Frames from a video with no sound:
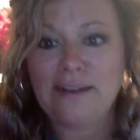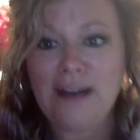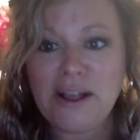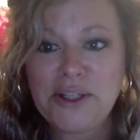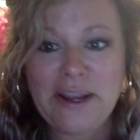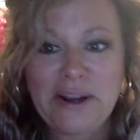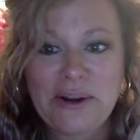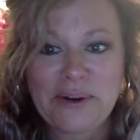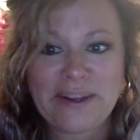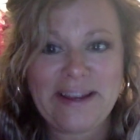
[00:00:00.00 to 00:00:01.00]
I'll try to
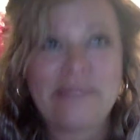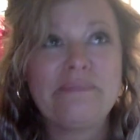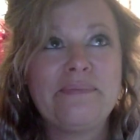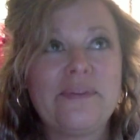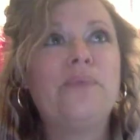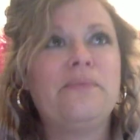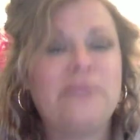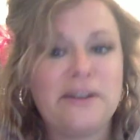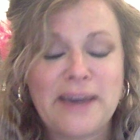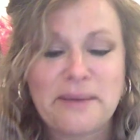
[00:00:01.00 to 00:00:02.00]
hurry it up. Oh, here
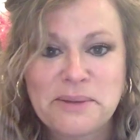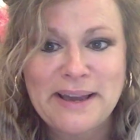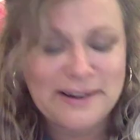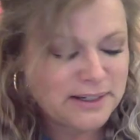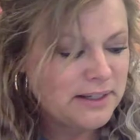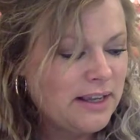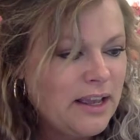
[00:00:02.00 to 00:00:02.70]
they come. They're back on.